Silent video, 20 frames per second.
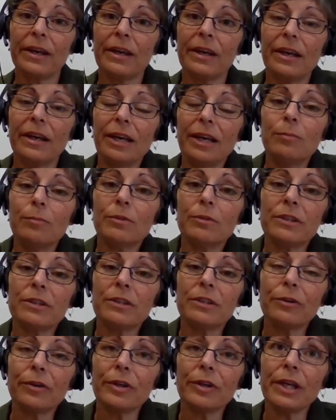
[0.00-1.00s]
It
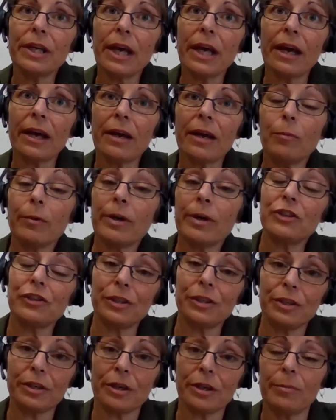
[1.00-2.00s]
was looking at where
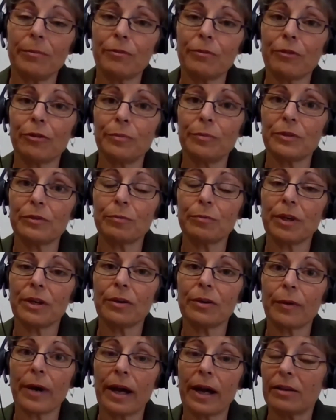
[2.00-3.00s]
she'd come from as
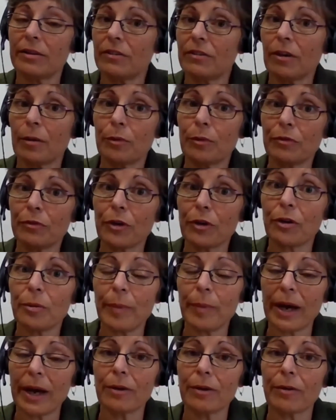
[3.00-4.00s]
well, and some of her
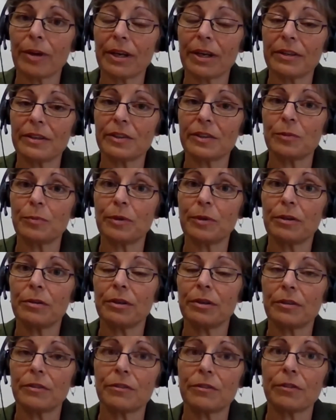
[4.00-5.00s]
background
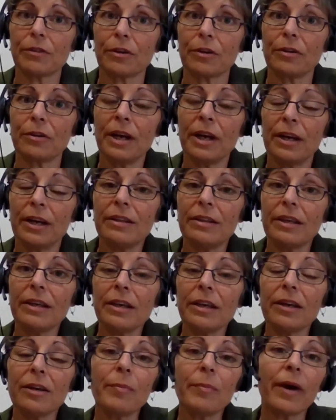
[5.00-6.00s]
experience. So
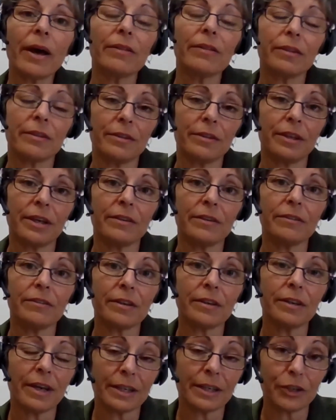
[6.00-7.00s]
thinking about the things
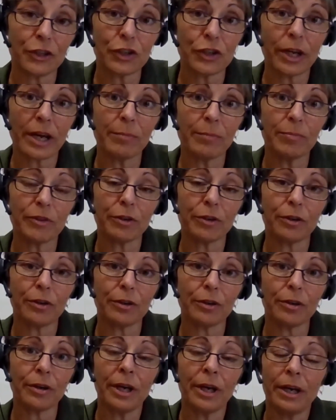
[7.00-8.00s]
that had shaped
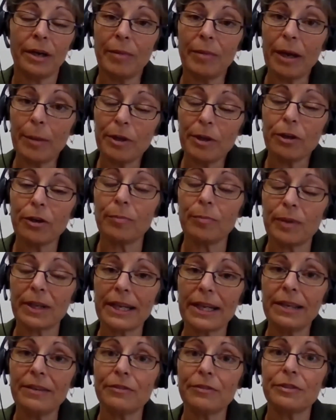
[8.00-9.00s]
her, maybe her
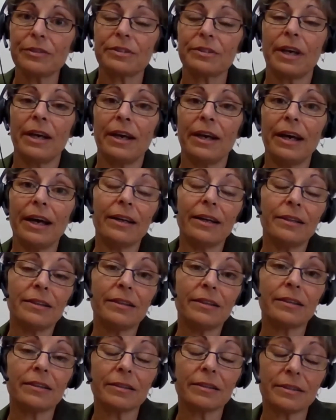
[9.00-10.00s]
beliefs
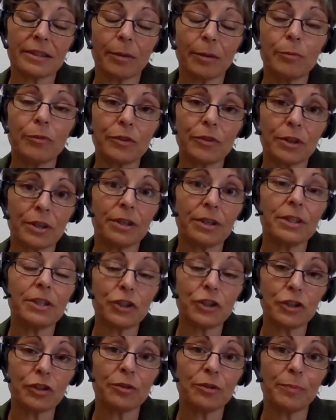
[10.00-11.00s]
and some of the
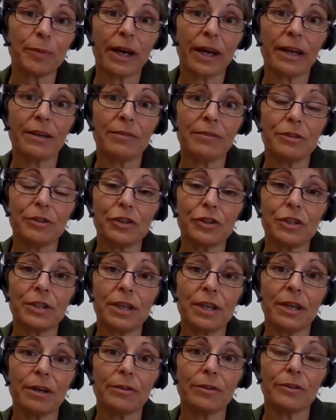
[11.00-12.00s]
conditioned behaviours
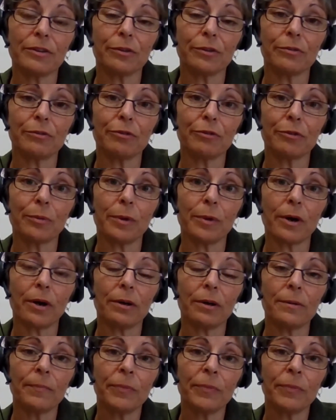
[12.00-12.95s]
she'd held on for a while.